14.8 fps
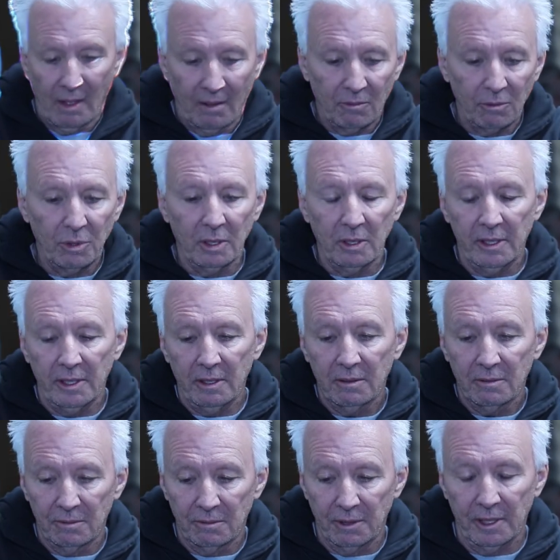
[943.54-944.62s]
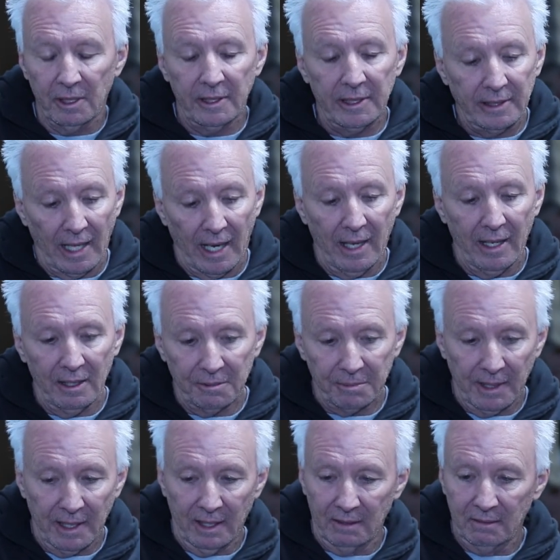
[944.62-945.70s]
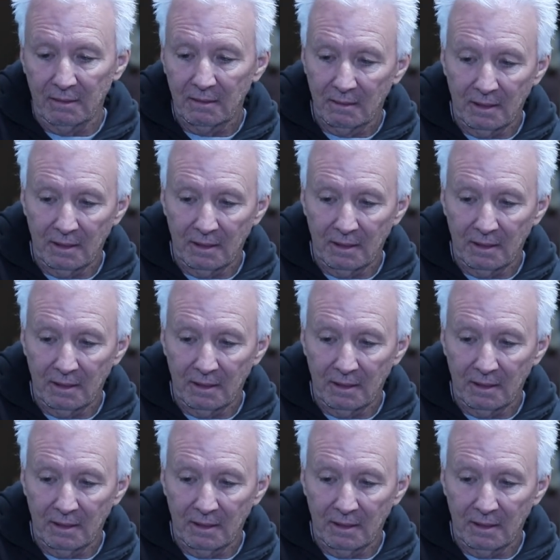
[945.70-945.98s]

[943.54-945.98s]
Really, really nice, man.